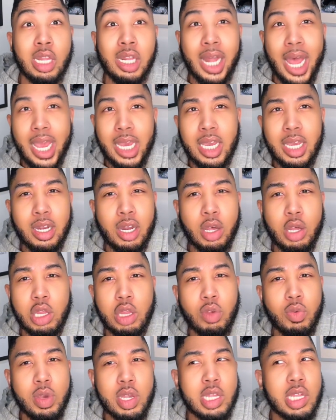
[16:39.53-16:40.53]
Liking those
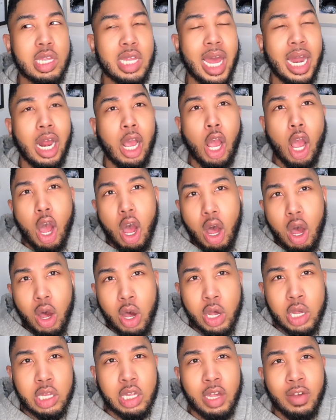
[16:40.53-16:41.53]
tweets is not a
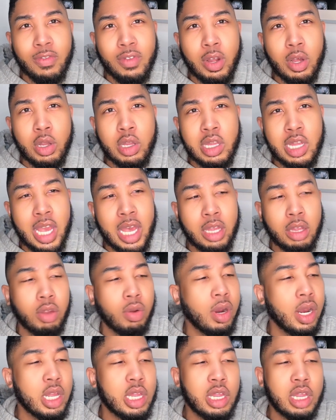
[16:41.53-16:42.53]
cause of those death
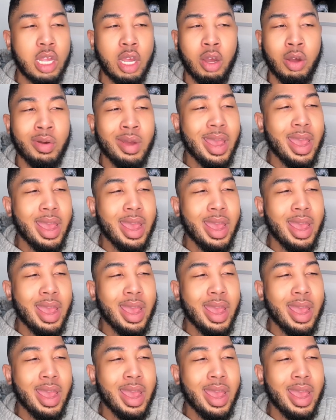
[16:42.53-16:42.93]
threats. So